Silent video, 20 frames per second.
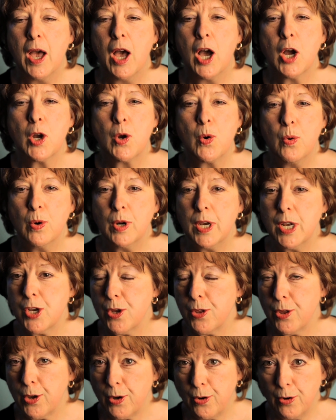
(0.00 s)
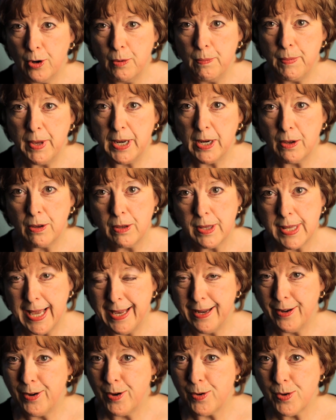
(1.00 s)
According to the current medical
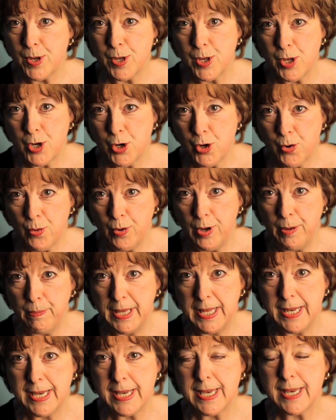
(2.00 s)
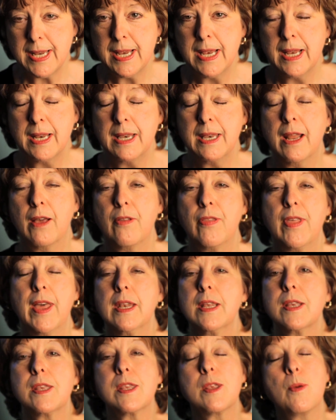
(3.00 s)
diagnosis and treatment, now
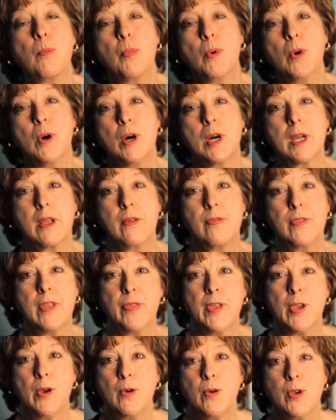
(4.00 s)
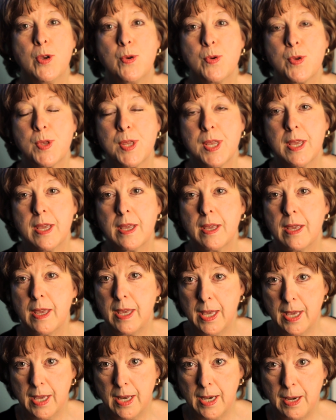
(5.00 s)
that is the book that they are using
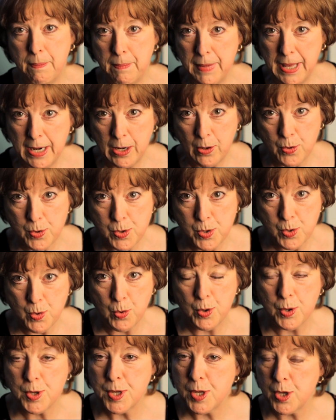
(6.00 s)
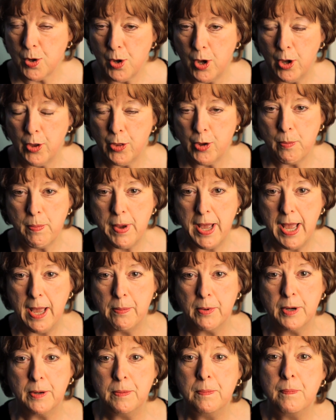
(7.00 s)
in medical schools called their
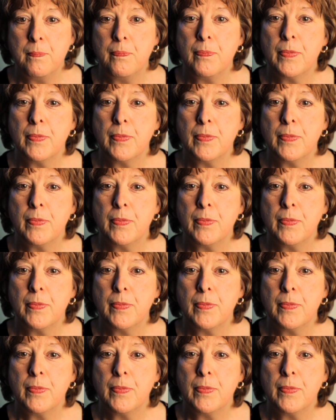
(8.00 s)
Bible.